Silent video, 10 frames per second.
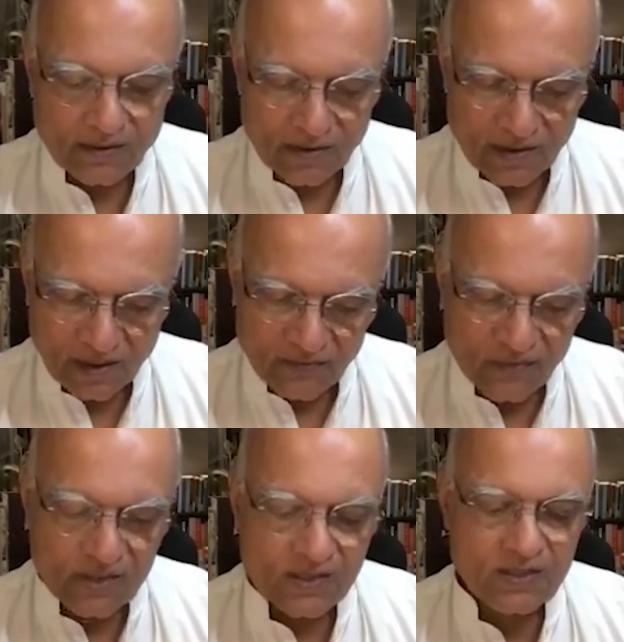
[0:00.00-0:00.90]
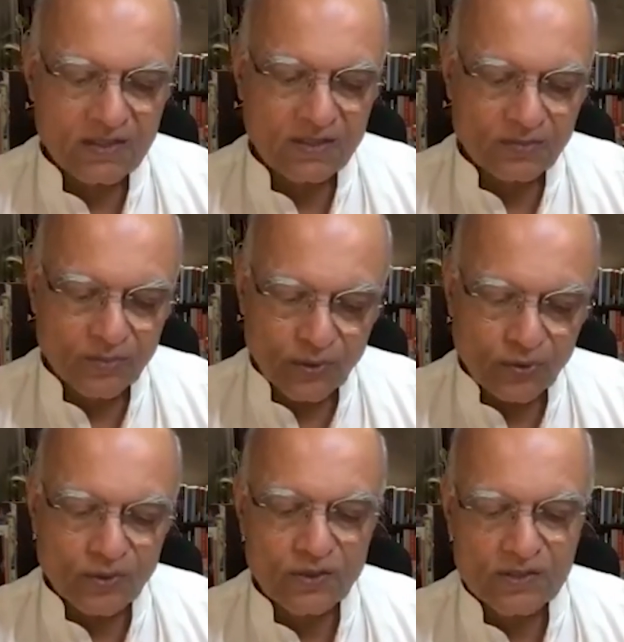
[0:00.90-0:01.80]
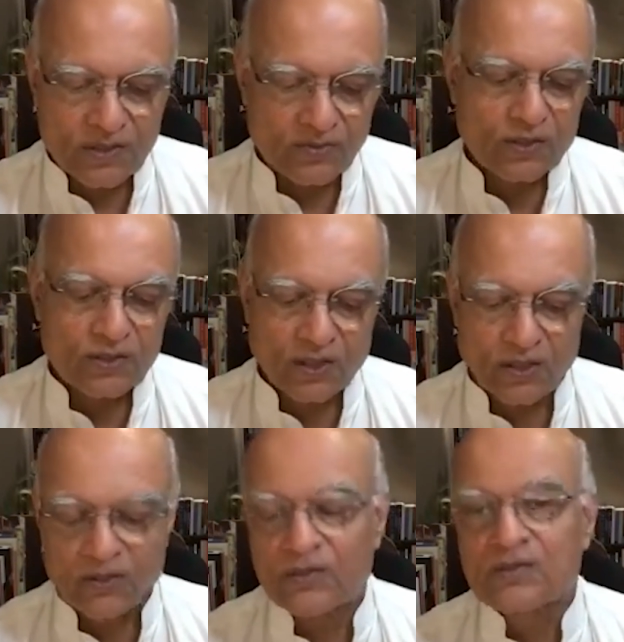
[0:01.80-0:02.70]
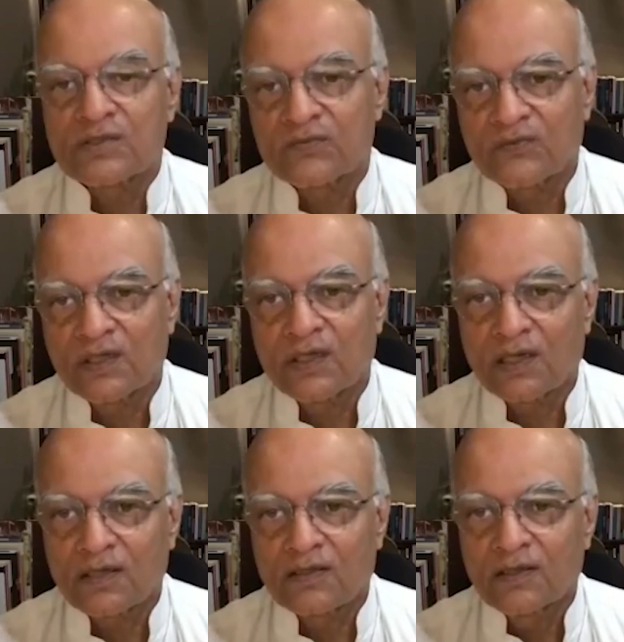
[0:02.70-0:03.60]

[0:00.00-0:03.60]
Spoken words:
the diversity, the pluralism, the tolerance of India,